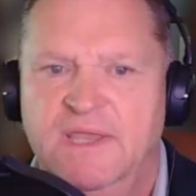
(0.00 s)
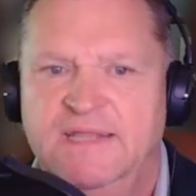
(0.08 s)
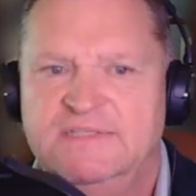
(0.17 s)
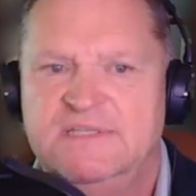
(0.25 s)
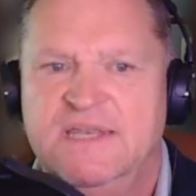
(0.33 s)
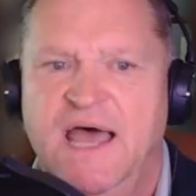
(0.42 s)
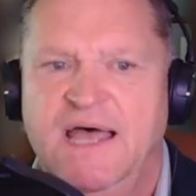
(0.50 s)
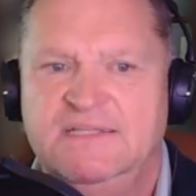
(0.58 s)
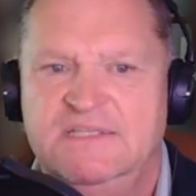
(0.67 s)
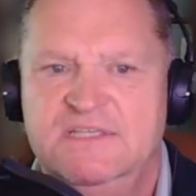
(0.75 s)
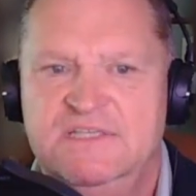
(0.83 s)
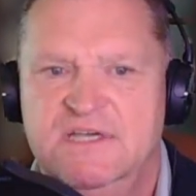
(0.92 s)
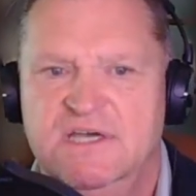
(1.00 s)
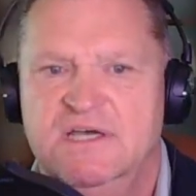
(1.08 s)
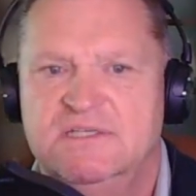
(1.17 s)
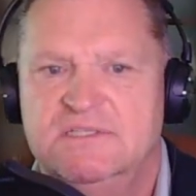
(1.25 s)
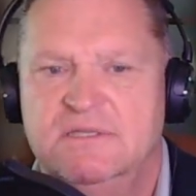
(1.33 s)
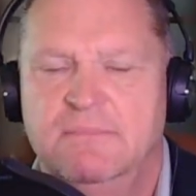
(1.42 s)
it's not
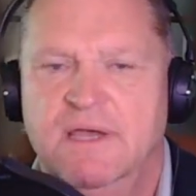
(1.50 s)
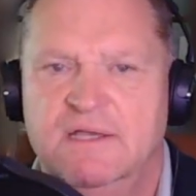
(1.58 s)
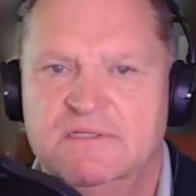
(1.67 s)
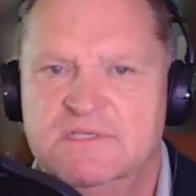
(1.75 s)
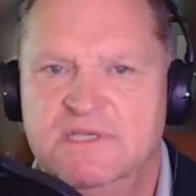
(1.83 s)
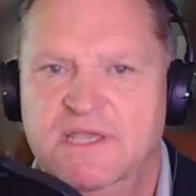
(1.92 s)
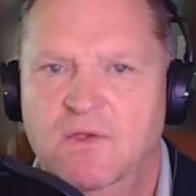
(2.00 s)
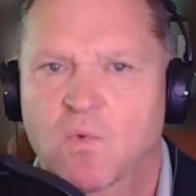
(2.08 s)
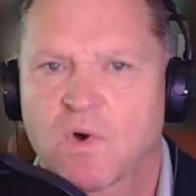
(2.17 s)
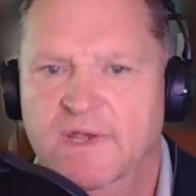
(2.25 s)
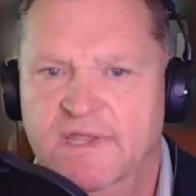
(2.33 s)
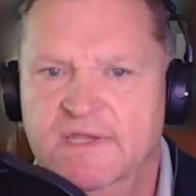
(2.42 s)
just about seeing what